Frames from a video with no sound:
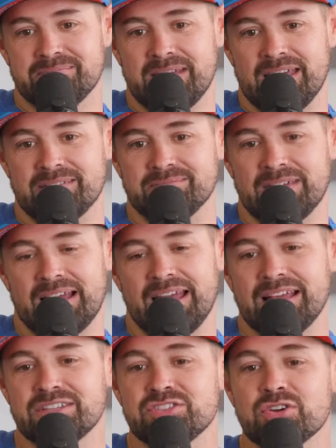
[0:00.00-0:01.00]
Man.
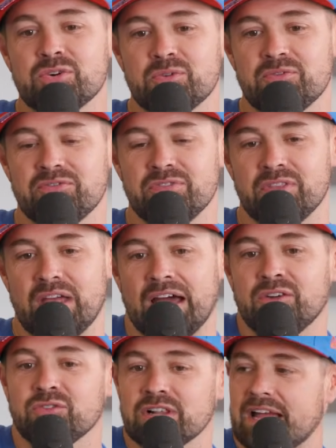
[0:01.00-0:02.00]
So I
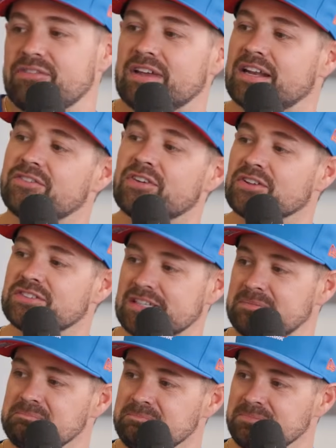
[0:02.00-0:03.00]
don't really have an NFL
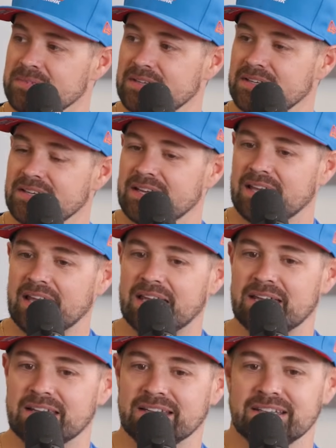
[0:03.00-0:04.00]
team.
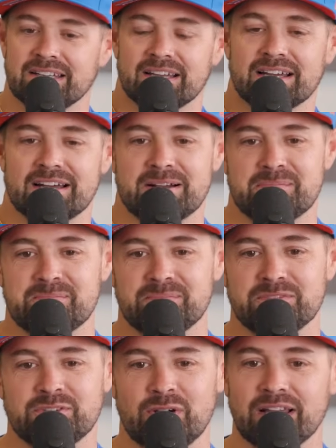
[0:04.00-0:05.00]
And
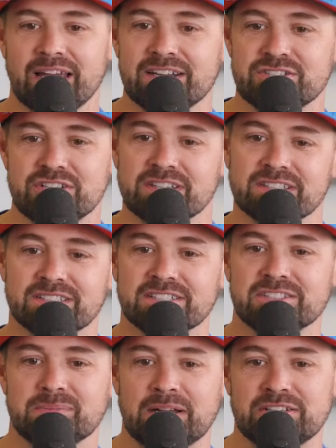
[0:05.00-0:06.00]
so I kind of cheat the
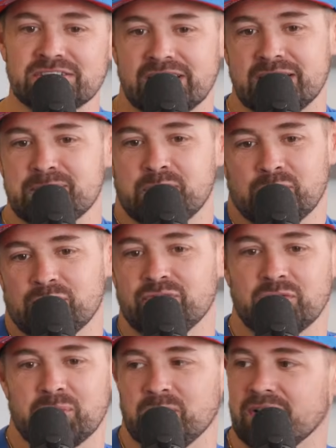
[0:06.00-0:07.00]
system. I just kind of pull
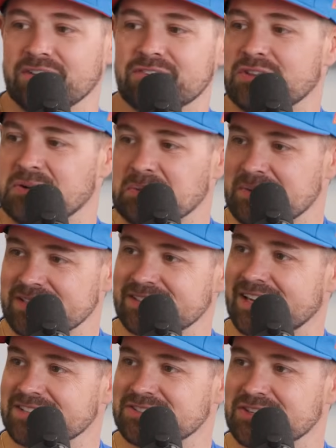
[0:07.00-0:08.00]
for wherever the Ole Miss
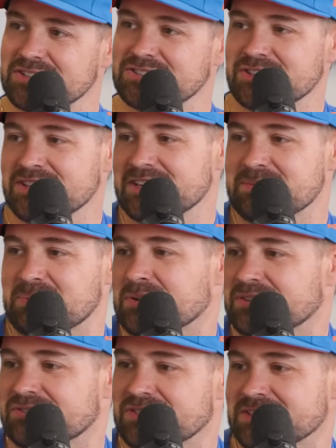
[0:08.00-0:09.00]
guys go. So you end up
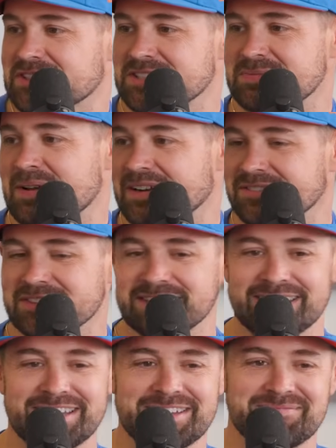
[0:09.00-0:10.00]
pulling for just about every
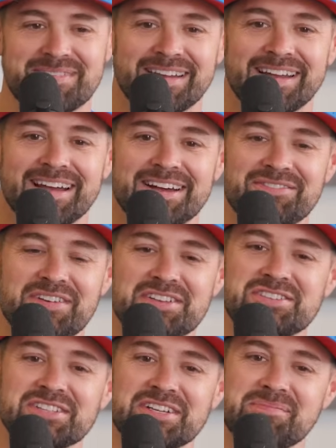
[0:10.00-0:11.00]
team
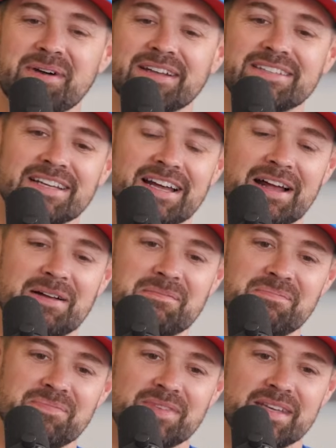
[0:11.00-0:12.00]
eventually. But
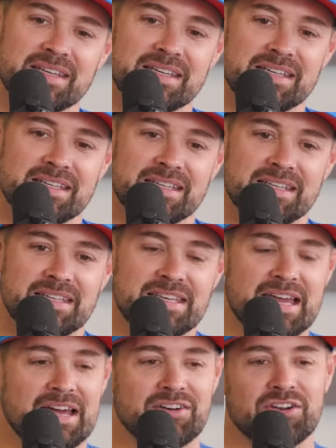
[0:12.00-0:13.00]

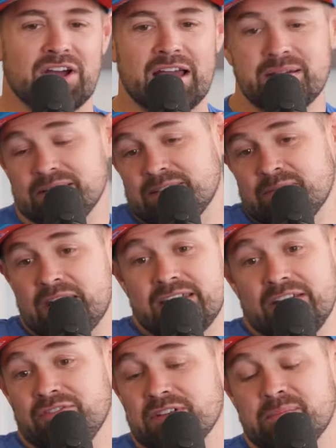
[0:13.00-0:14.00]
I don't know. I'm
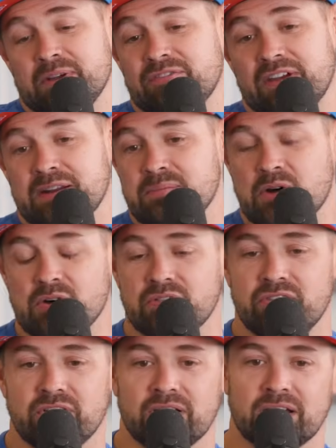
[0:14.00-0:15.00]
definitely a big fan of
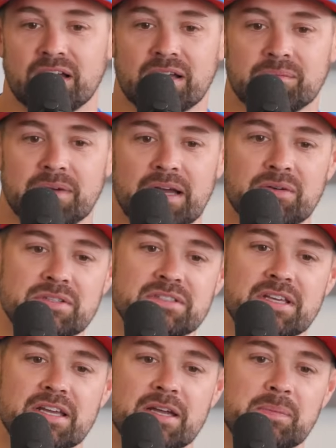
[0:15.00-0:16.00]
both. I would
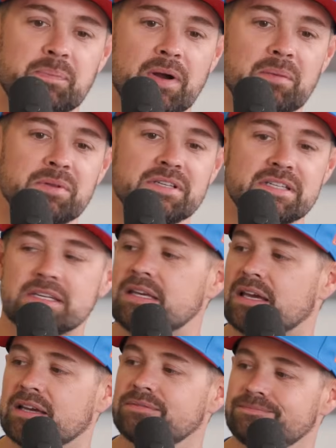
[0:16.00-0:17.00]
say probably
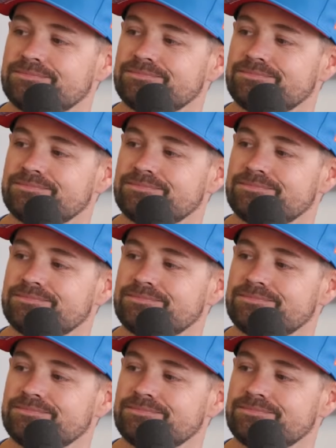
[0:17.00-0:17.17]
DK.